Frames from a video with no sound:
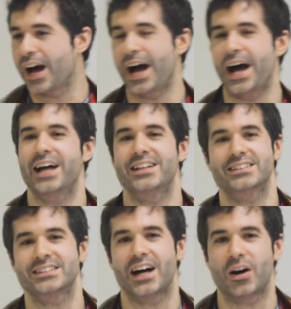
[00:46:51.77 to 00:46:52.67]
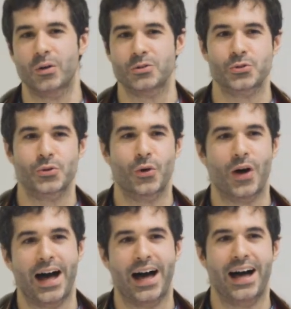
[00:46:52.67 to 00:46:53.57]
and also
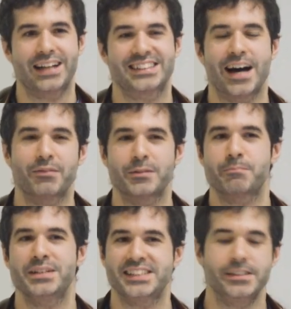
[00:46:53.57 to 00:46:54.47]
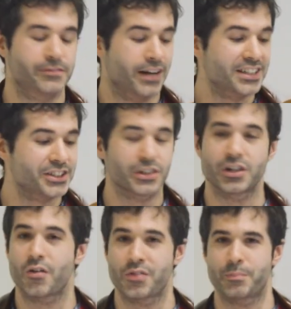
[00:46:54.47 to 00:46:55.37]
a tablet PC version
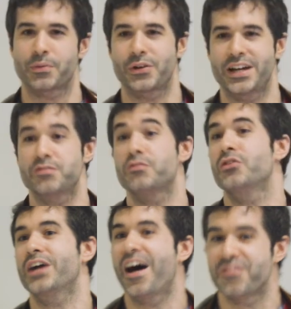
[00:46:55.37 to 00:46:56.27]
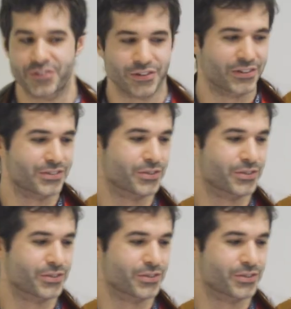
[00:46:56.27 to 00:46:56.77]
of the project for Android.